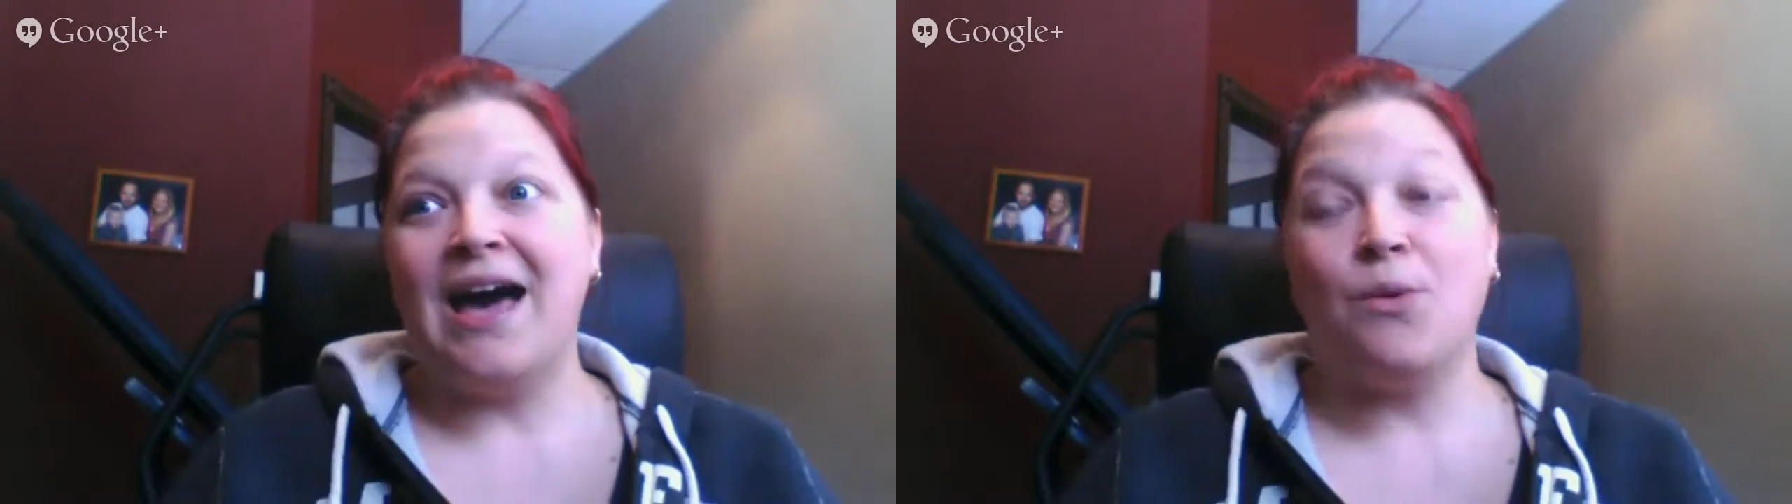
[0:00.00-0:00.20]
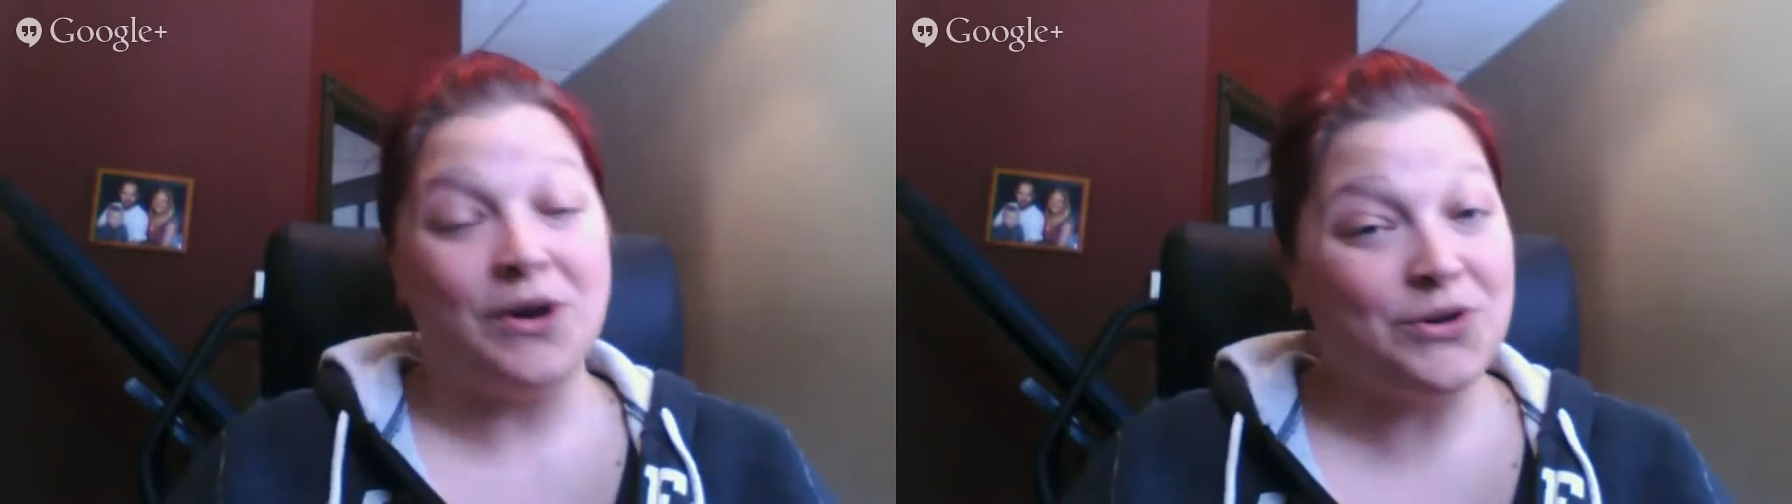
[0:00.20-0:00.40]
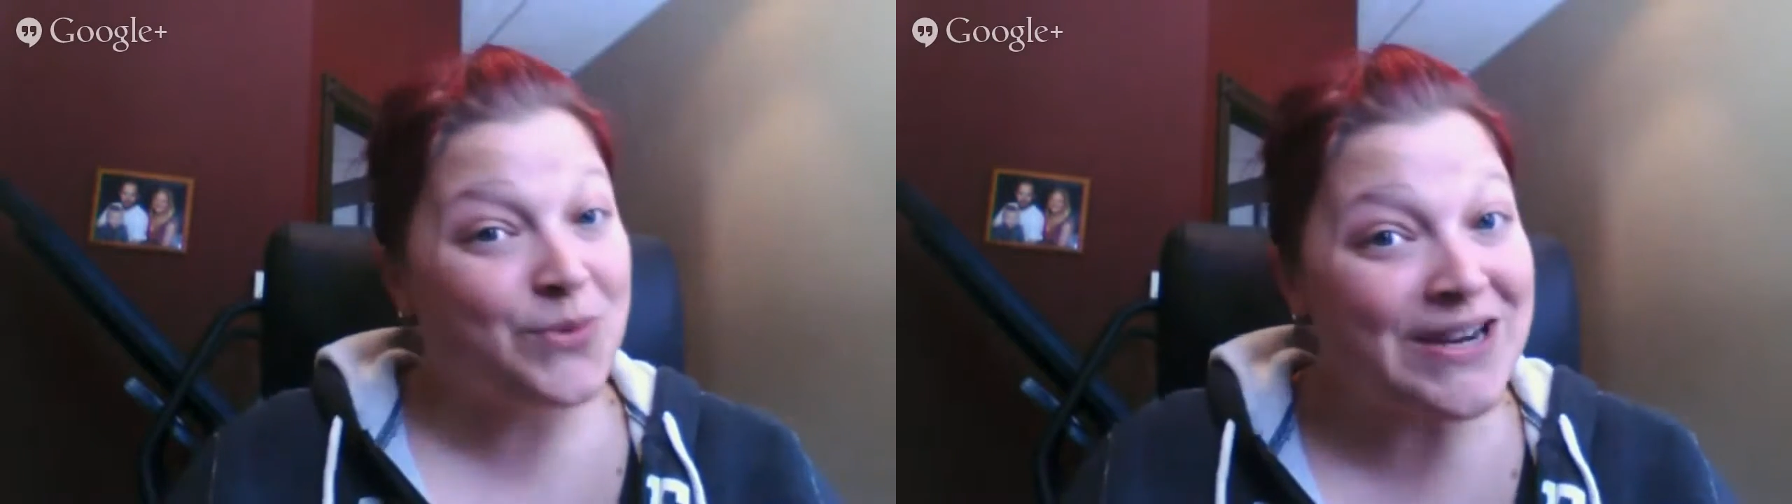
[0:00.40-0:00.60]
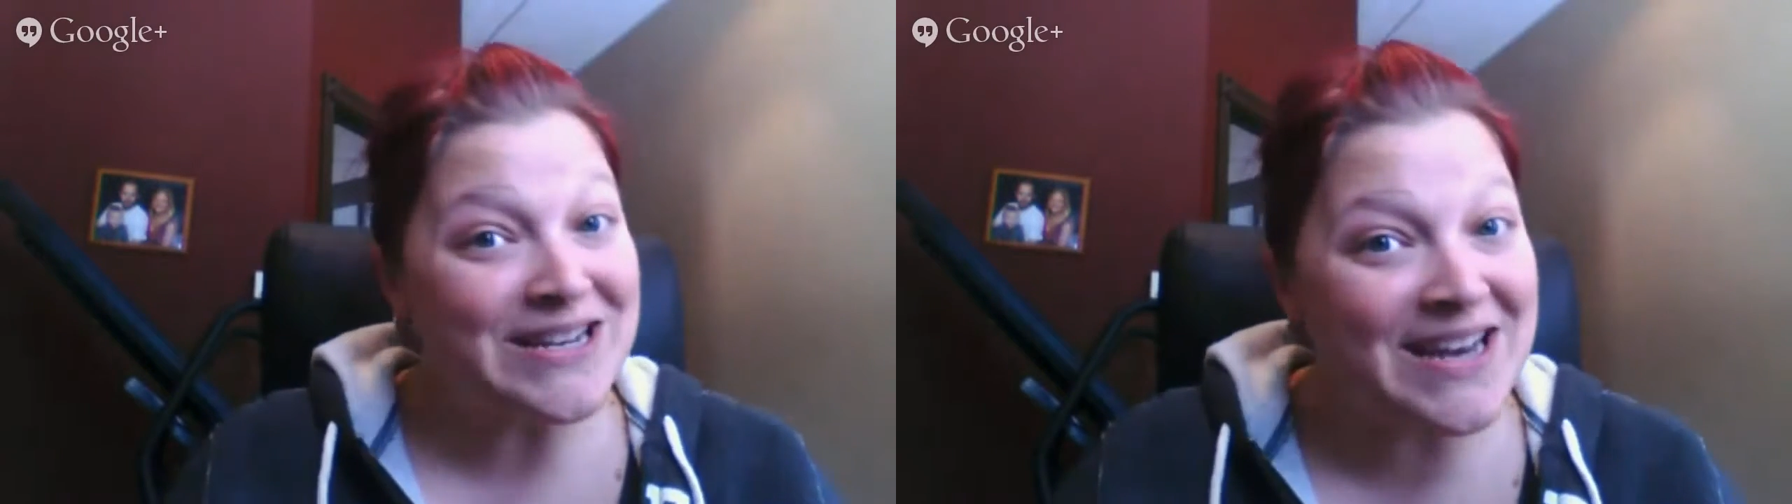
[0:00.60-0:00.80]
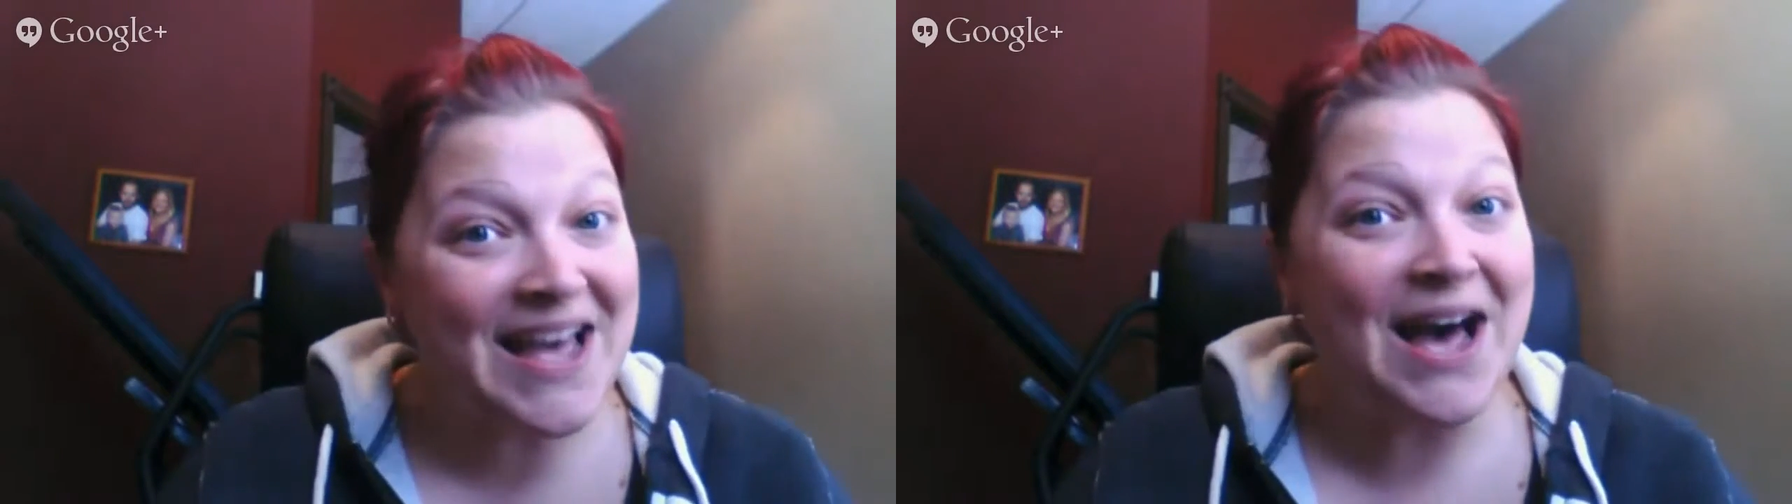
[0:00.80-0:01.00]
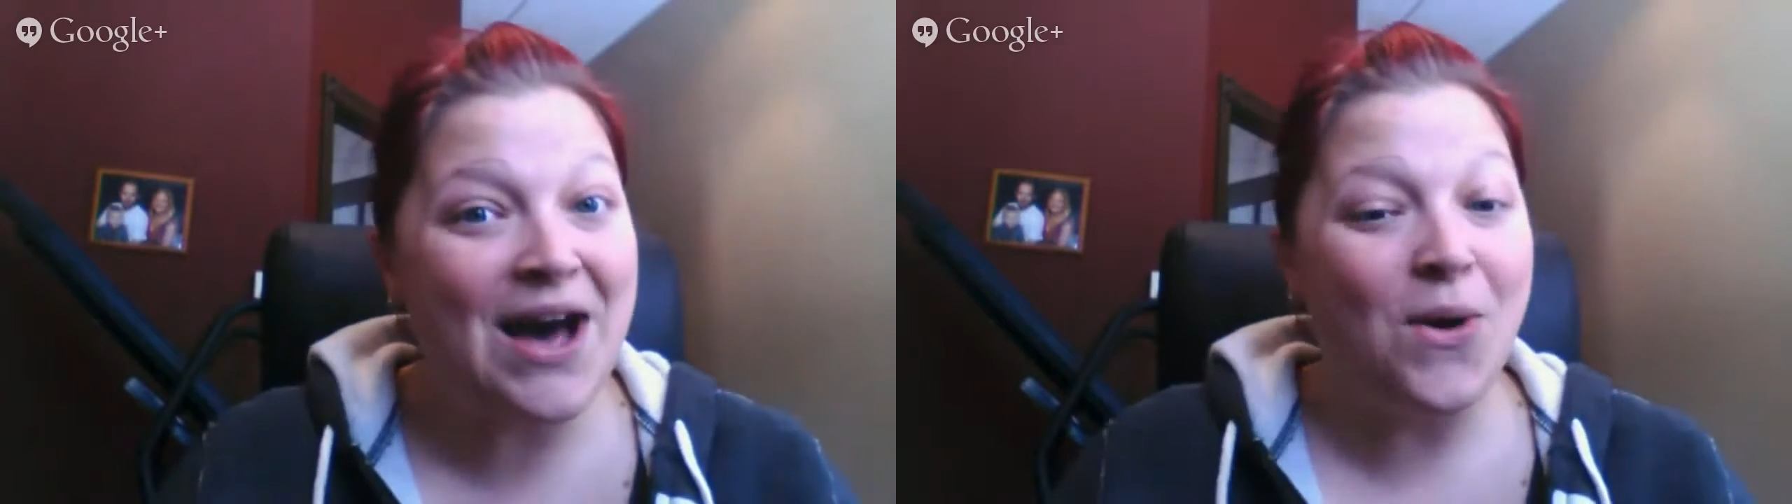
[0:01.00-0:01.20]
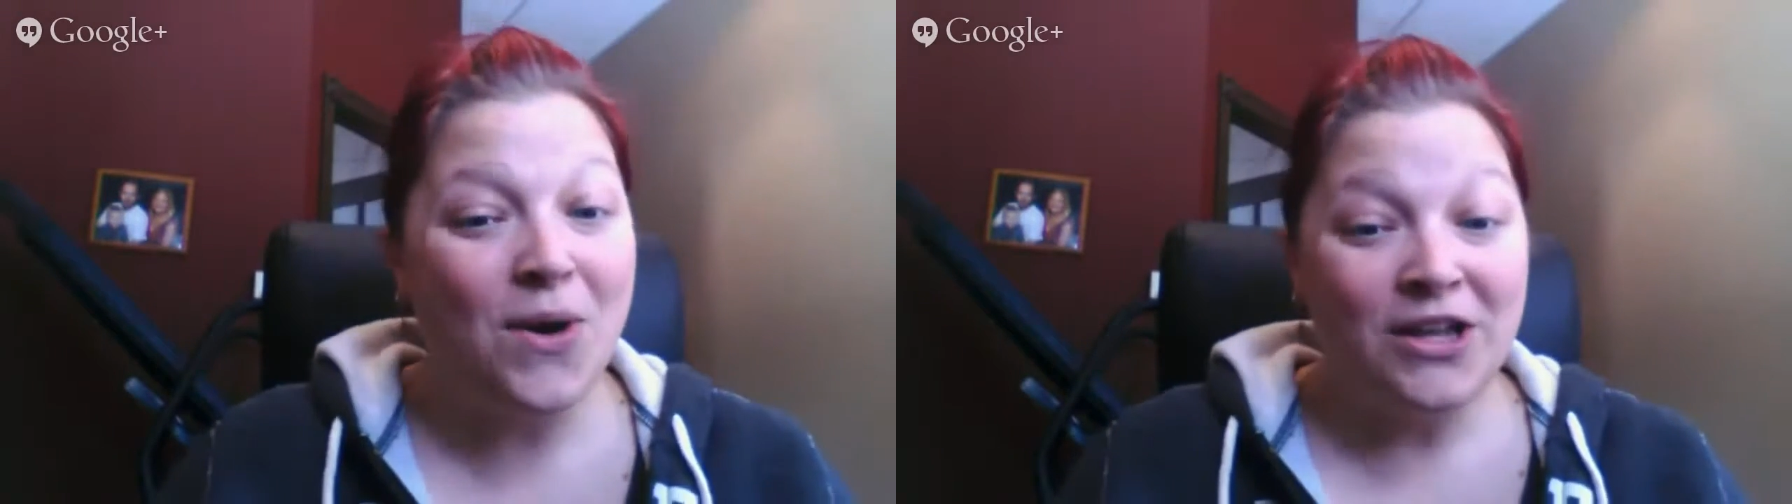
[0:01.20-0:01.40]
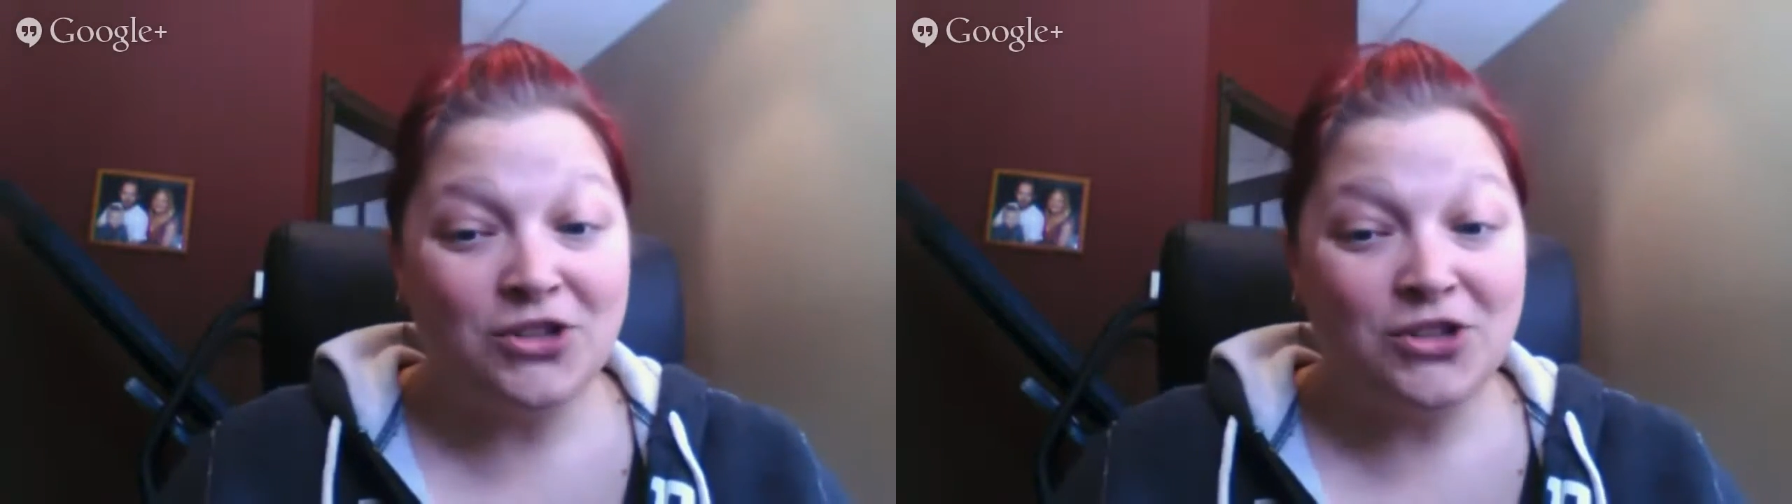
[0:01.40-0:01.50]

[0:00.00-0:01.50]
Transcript: I want it right now,